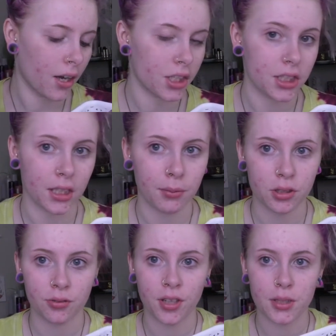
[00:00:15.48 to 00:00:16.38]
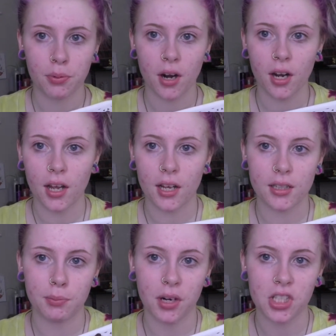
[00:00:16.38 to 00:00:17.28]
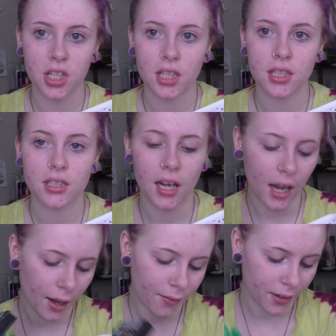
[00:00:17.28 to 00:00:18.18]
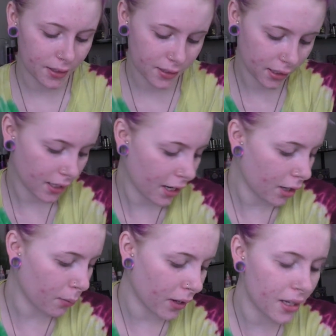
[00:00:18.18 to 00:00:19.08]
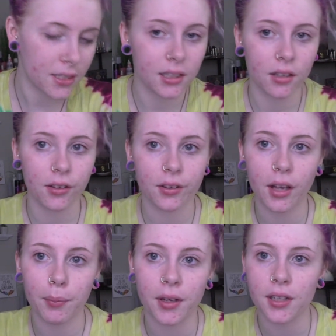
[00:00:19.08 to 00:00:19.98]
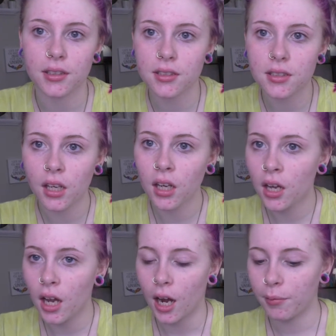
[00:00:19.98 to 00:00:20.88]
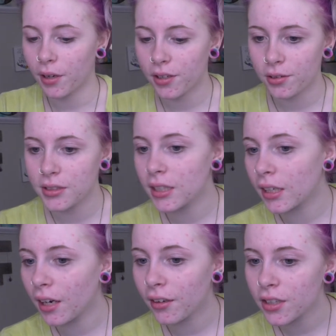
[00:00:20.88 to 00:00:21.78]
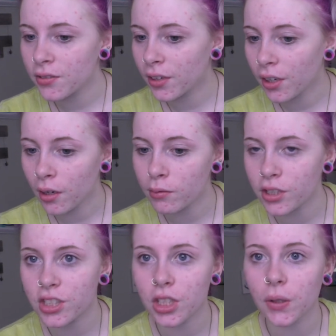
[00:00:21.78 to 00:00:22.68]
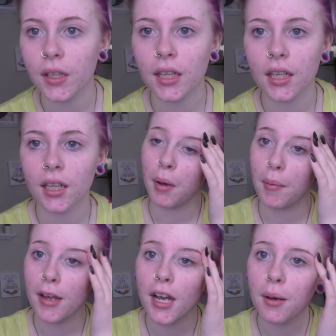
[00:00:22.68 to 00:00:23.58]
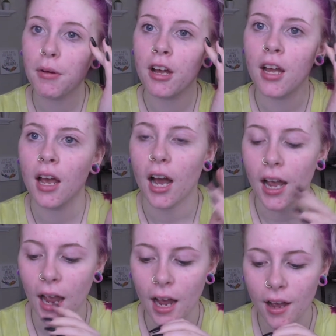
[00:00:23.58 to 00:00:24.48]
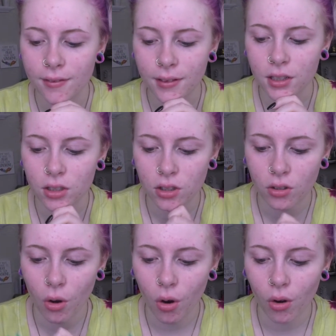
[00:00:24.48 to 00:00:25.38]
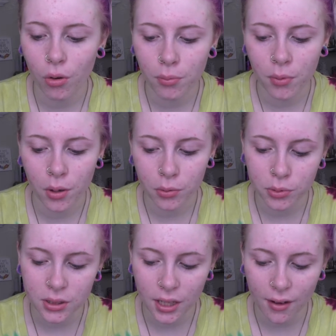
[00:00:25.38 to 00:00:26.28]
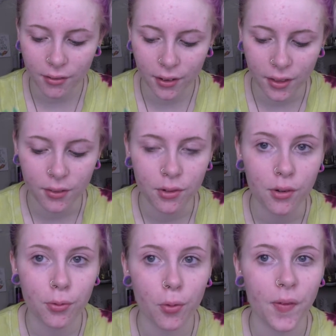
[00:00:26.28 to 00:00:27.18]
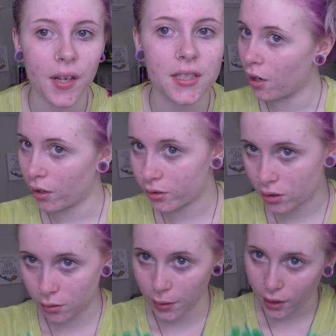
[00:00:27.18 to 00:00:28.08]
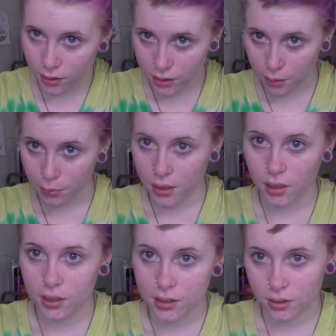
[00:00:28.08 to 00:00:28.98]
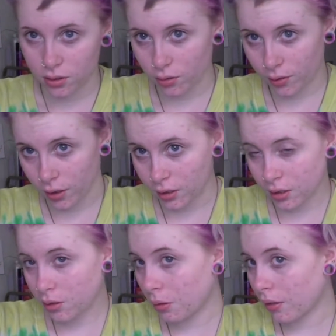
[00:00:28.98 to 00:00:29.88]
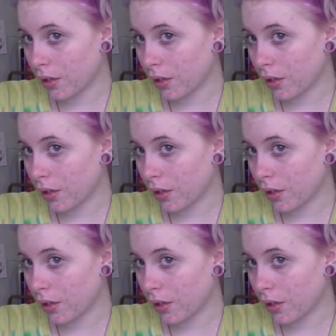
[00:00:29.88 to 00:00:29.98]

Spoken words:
Just like a bunch of face products, brushes. I have like skincare, but I didn't include that because I'm not doing skincare in this video. I'm just doing my makeup. I have almost everything for a full face. Also, my hair is up because I just don't feel like dealing with